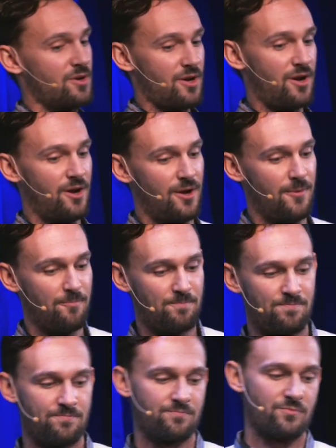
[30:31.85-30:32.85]

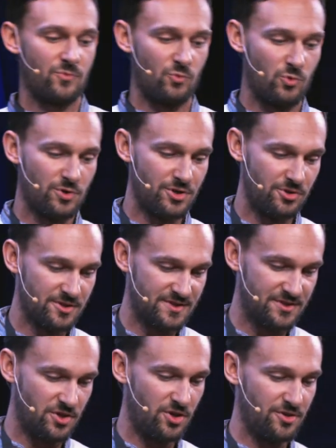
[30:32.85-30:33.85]
we're going
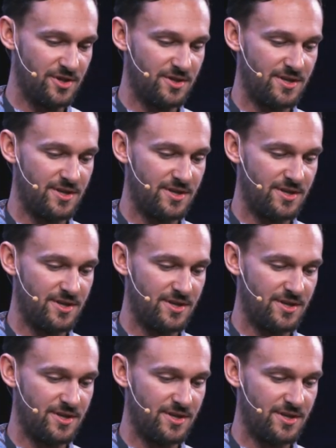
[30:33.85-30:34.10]
to call in